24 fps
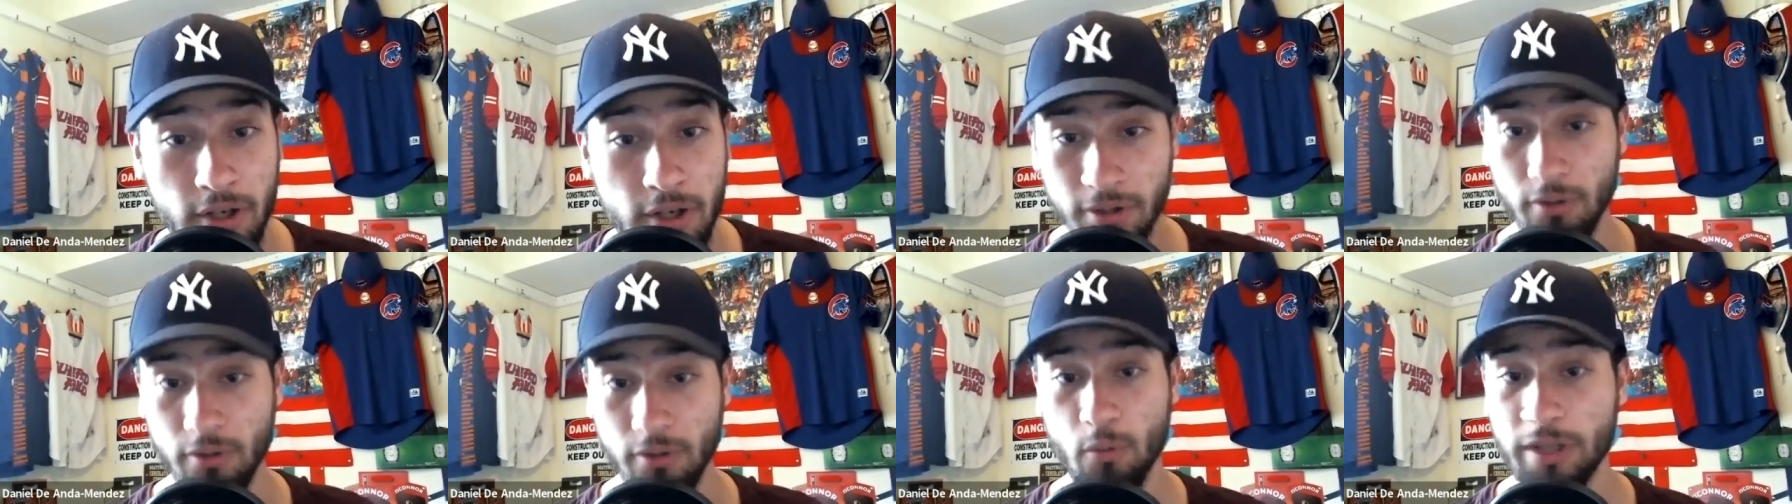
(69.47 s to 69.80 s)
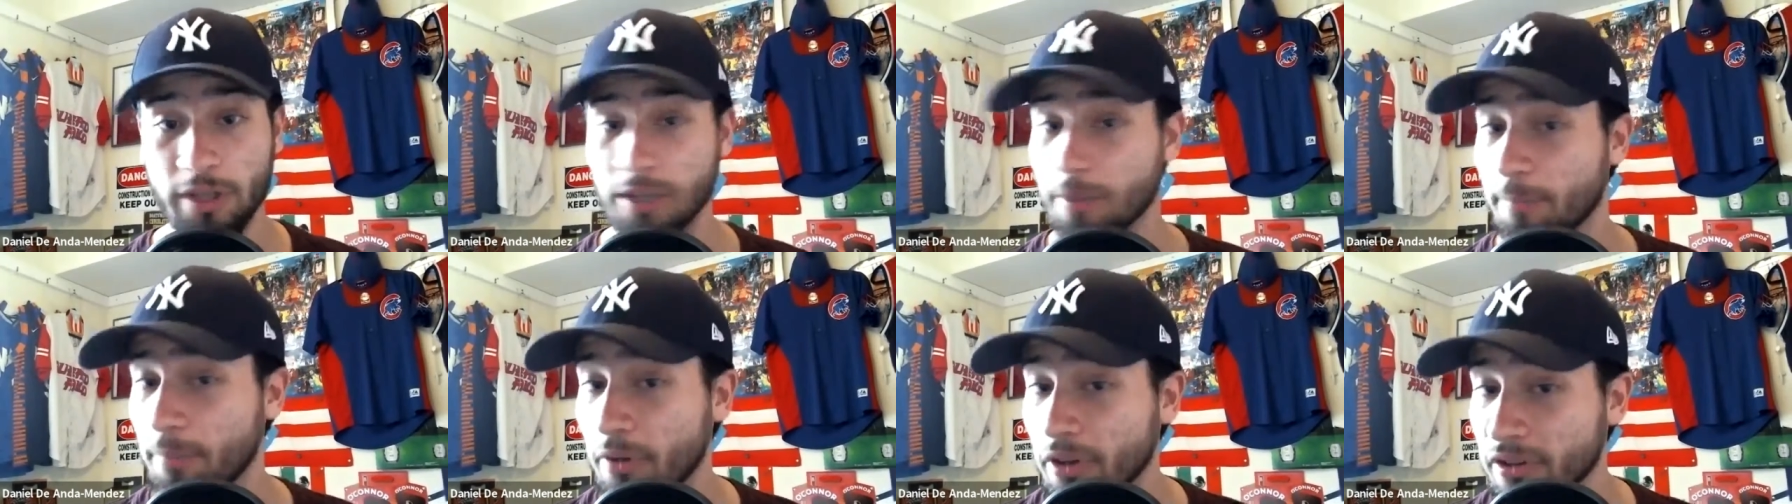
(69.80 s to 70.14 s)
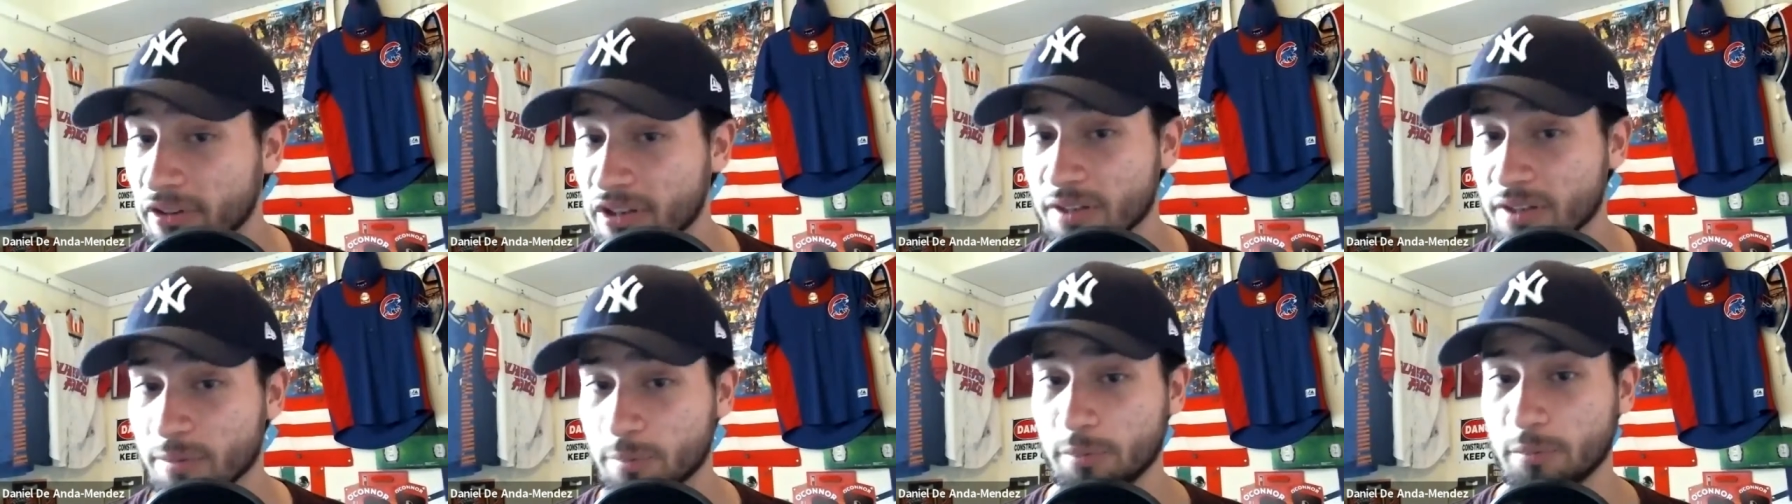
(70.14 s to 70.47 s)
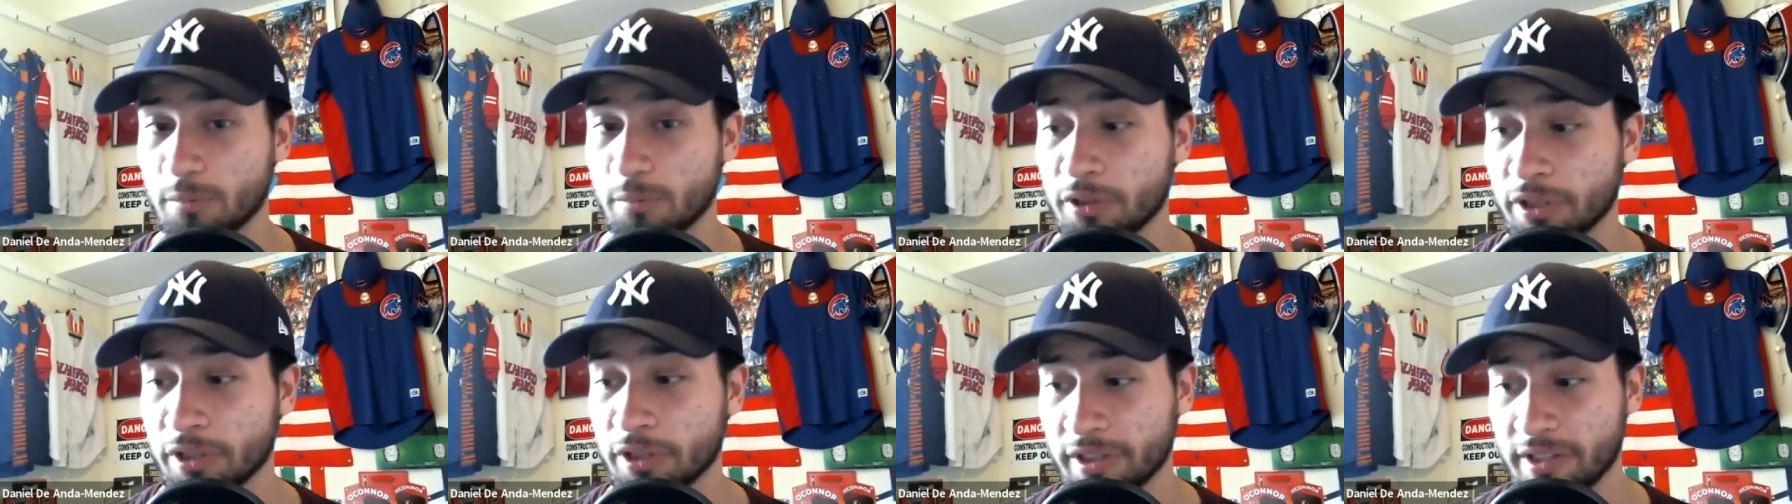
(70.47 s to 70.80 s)
the way the playoffs would
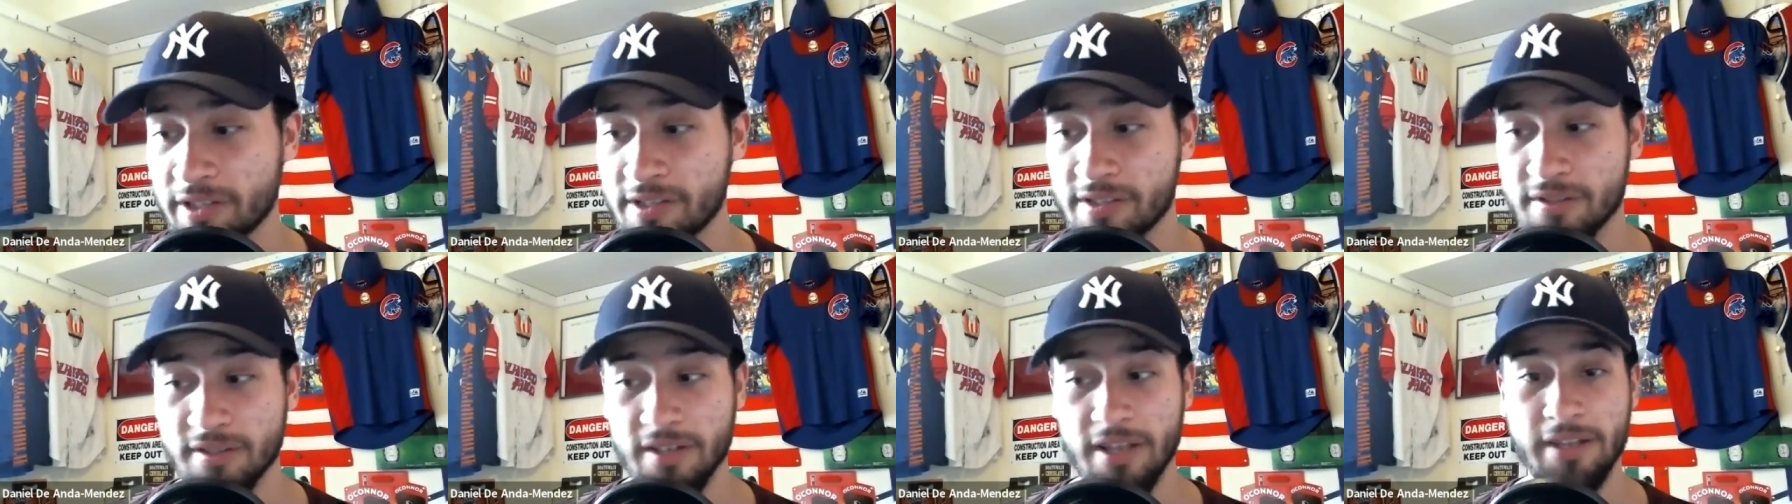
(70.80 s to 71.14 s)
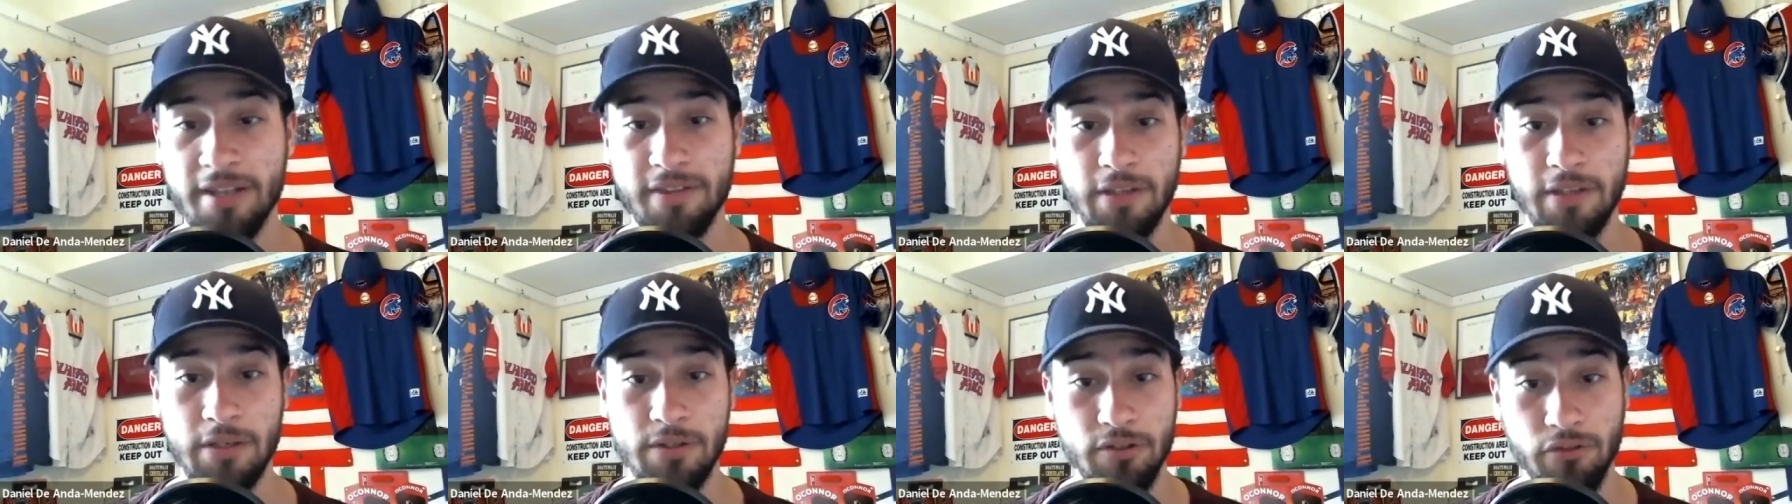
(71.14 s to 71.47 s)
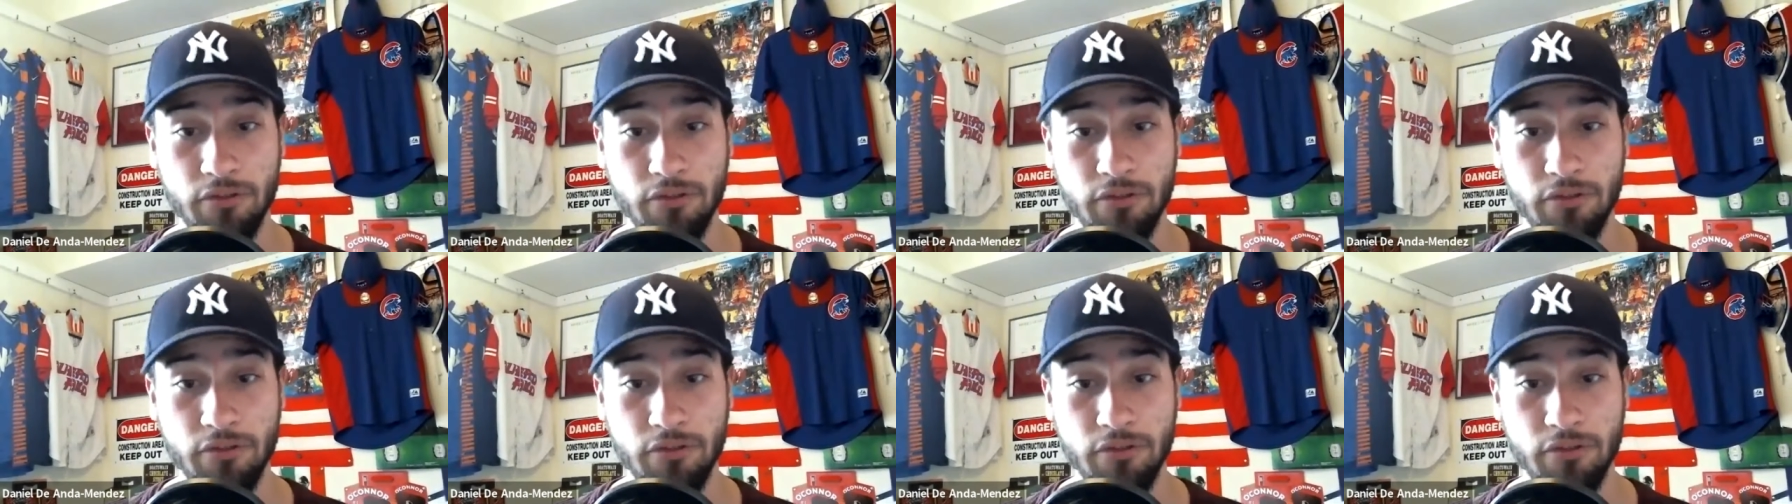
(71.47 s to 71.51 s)
work is that there's